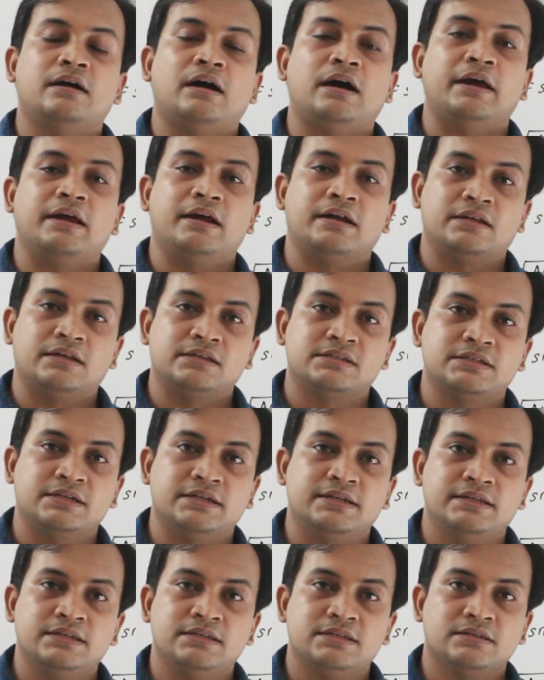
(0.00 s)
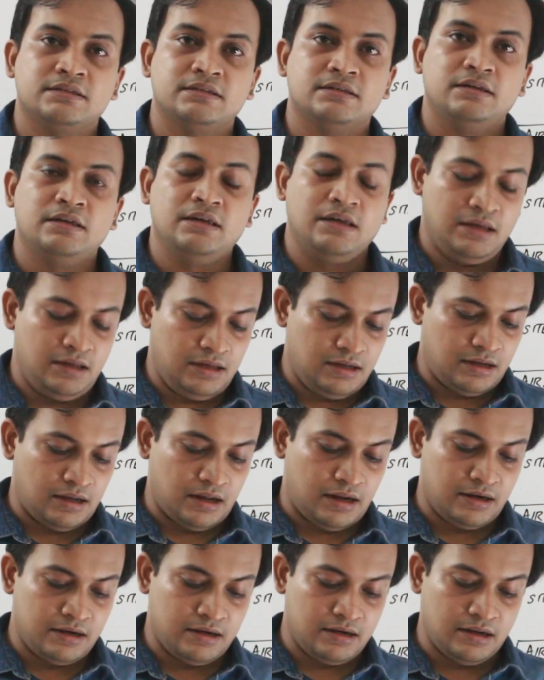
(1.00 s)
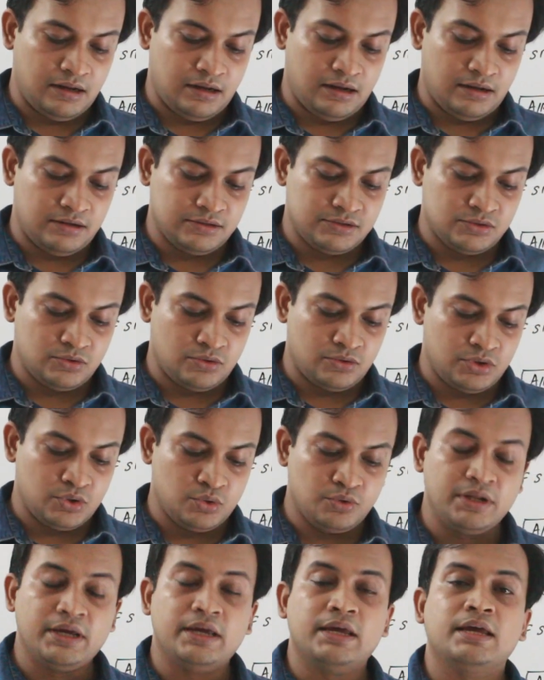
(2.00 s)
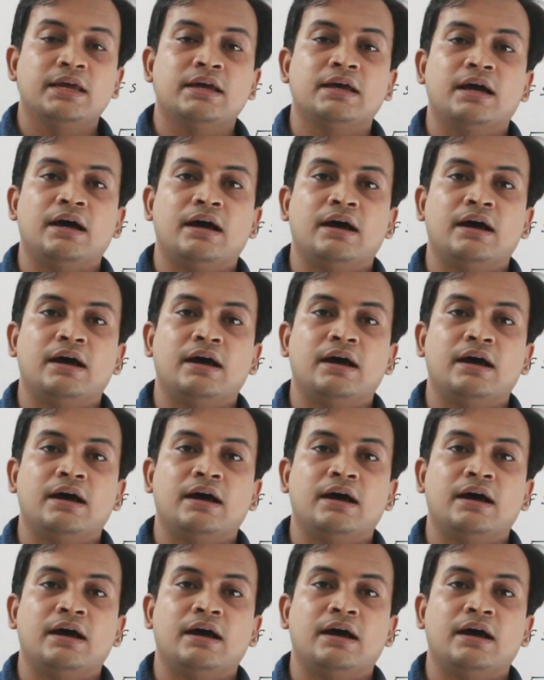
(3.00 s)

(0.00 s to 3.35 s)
Iata studies, and so today